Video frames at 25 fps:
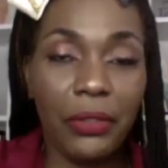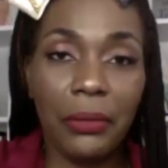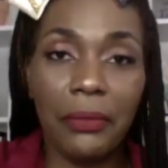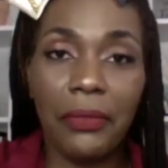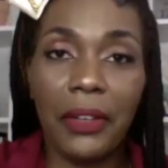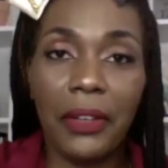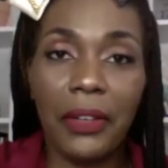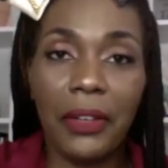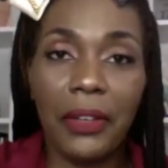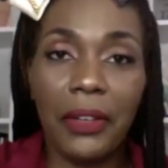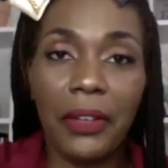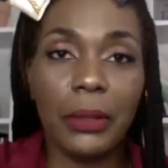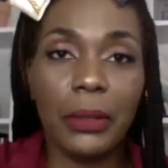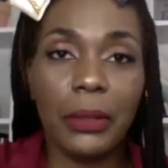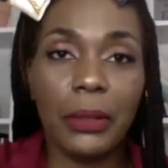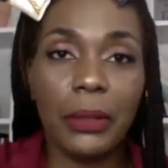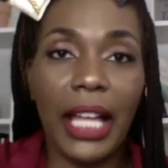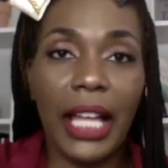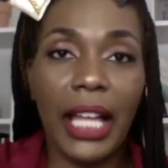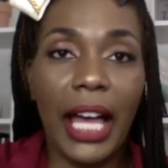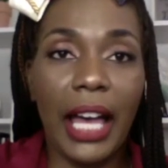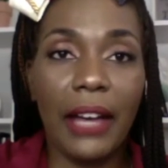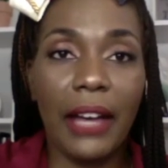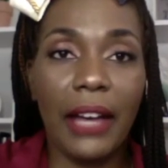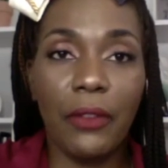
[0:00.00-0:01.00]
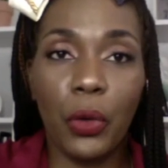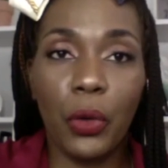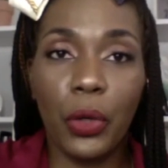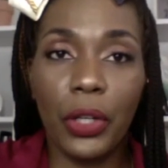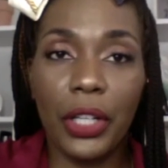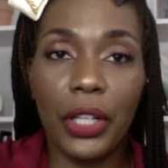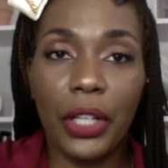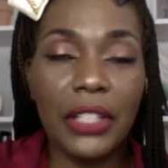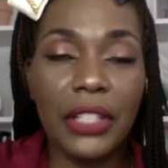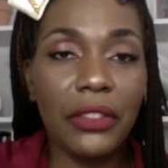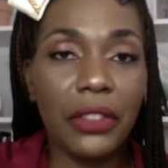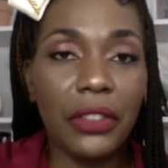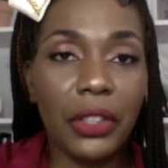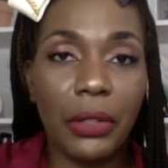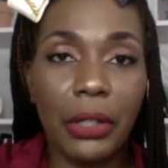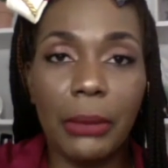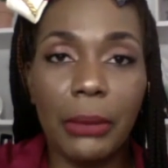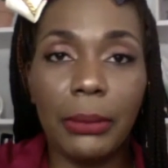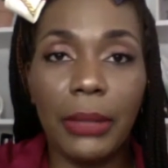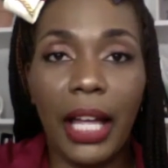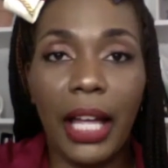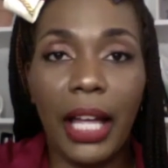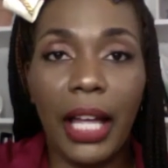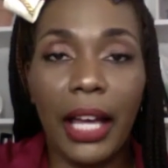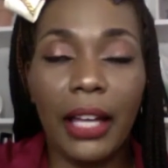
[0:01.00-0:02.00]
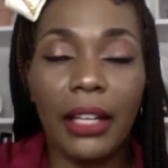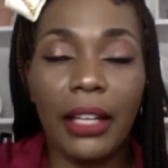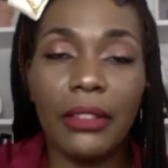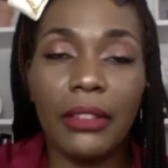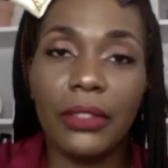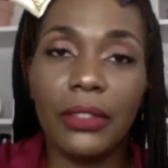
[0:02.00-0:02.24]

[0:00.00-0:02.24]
Facebook Live or Instagram Live?